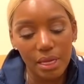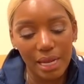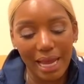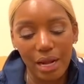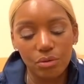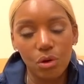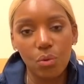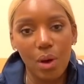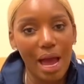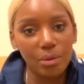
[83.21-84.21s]
Like, I don't
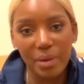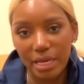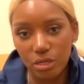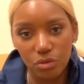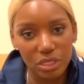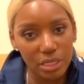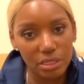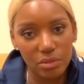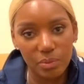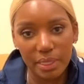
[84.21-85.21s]
know how to pay the
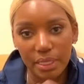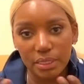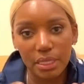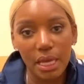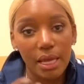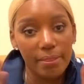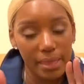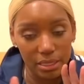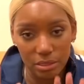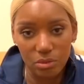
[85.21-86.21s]
utility bills.
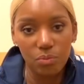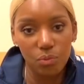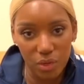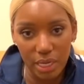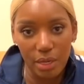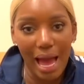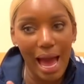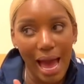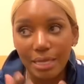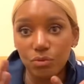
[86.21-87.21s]
This is real.
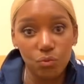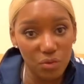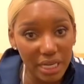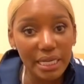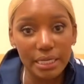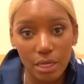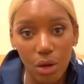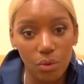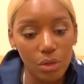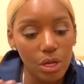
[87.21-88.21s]
I, I really
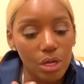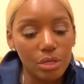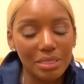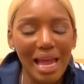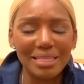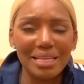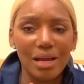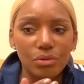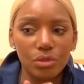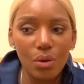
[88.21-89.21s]
don't, not that I
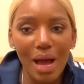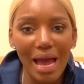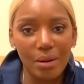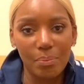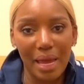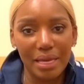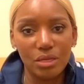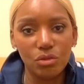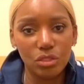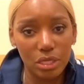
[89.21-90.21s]
don't know how to pay the
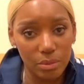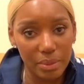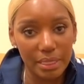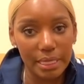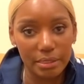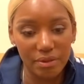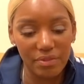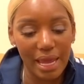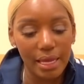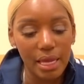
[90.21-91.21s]
utility bill, because if
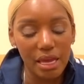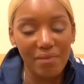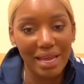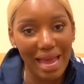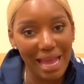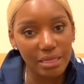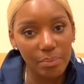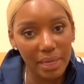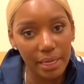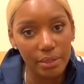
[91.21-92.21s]
they, if I got the
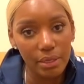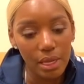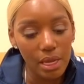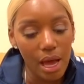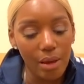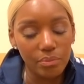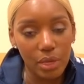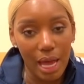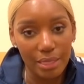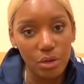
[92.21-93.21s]
bill, um,
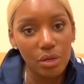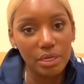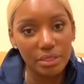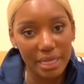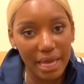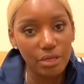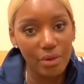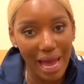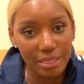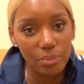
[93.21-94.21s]
I know it'll tell
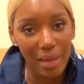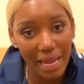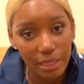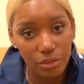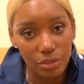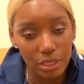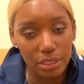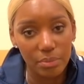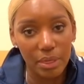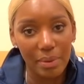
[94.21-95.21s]
you how to pay the
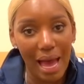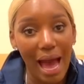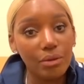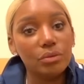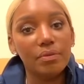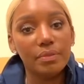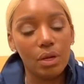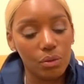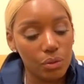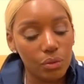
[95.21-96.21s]
utility bill, but I don't even
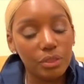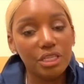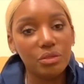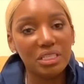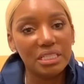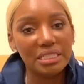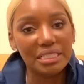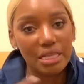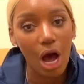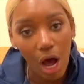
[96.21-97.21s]
know who the
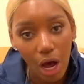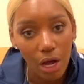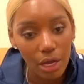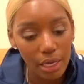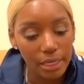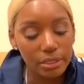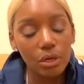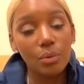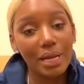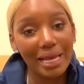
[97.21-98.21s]
utilities are.
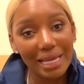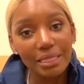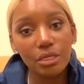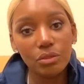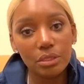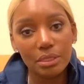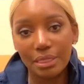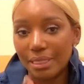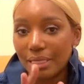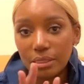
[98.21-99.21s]
So when I get the,
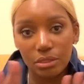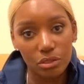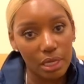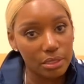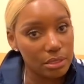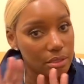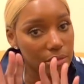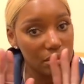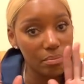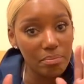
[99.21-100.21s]
this is just
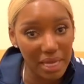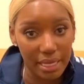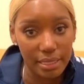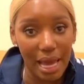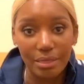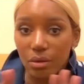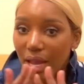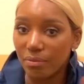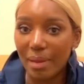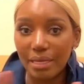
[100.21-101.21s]
me. Now, I know
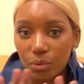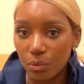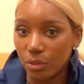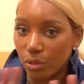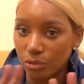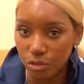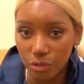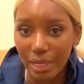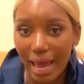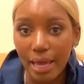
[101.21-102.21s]
everybody in the world don't
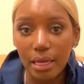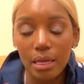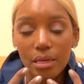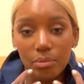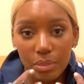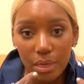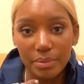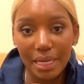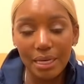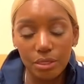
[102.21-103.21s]
do that, but
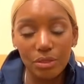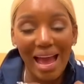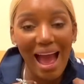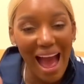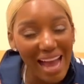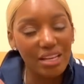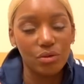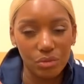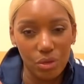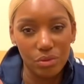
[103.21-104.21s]
I'm telling you that I
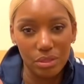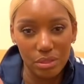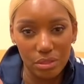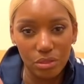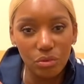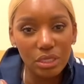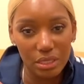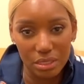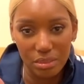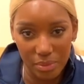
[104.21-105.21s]
don't know the
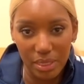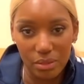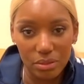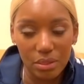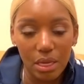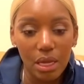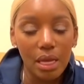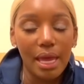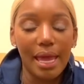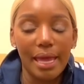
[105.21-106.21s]
utility bills.
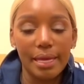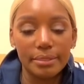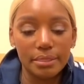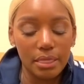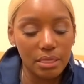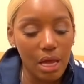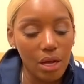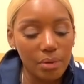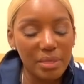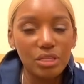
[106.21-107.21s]
And the
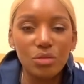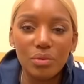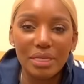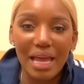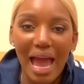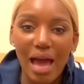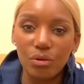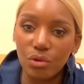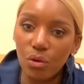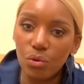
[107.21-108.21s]
thought of me doing that, I
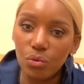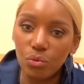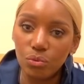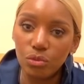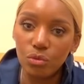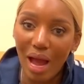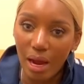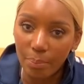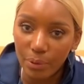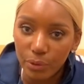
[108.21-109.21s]
don't know who do
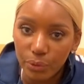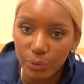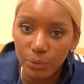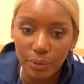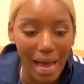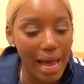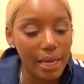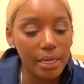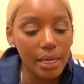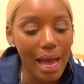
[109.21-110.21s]
our pool. I,
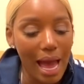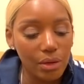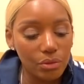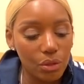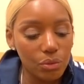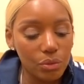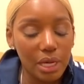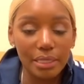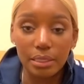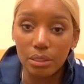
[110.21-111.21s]
I don't know who
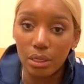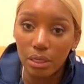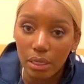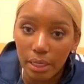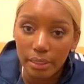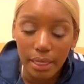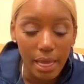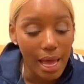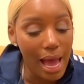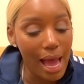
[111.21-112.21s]
cut the lawn.
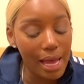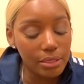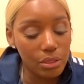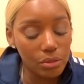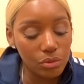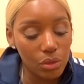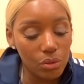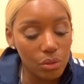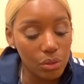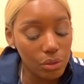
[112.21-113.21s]
I don't
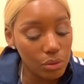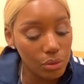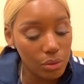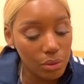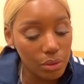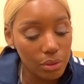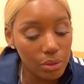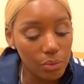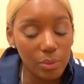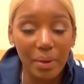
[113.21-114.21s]
know who
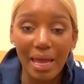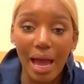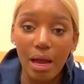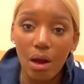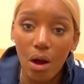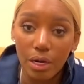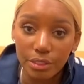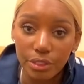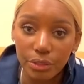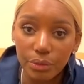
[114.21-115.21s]
we pay our car
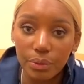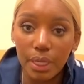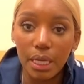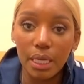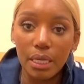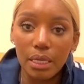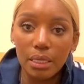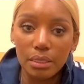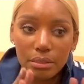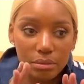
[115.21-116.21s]
to.
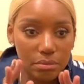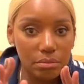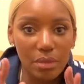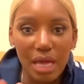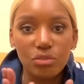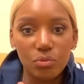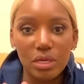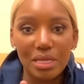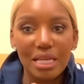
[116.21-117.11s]
That's real.